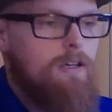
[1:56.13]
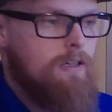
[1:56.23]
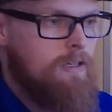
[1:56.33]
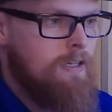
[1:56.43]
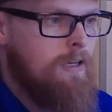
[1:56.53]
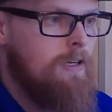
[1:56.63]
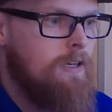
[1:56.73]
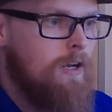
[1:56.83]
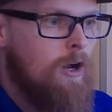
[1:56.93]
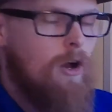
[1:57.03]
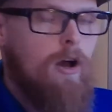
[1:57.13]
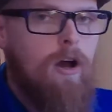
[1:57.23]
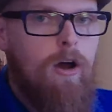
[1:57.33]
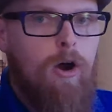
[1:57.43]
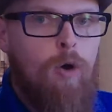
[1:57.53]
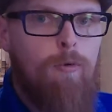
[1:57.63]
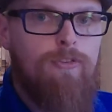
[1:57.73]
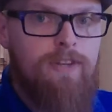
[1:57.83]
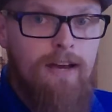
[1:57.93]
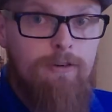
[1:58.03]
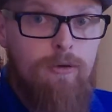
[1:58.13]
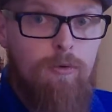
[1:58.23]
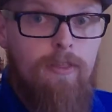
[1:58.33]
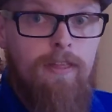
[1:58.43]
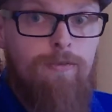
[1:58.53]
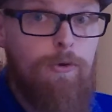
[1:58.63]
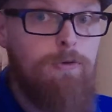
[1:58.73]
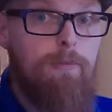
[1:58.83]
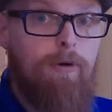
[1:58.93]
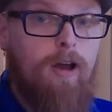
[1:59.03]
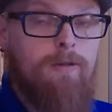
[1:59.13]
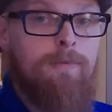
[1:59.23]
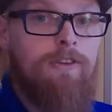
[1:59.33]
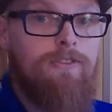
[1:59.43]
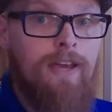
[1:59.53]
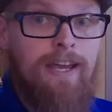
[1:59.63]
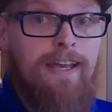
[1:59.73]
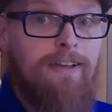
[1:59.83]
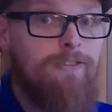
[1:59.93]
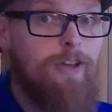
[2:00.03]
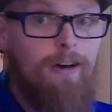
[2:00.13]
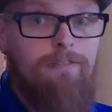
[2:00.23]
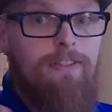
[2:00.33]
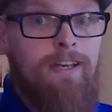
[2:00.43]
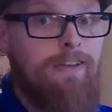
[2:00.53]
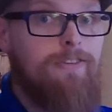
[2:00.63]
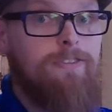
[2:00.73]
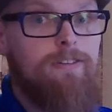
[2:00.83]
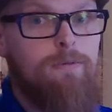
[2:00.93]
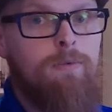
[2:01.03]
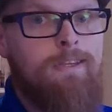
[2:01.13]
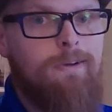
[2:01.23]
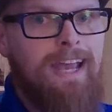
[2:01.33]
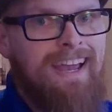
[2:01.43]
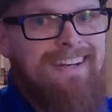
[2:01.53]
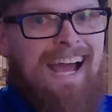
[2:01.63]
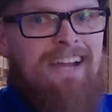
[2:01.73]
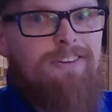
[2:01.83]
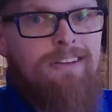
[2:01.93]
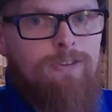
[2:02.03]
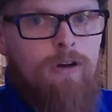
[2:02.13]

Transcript: Okay? Almost never will they throw you a problem and say, solve this, when you can't actually solve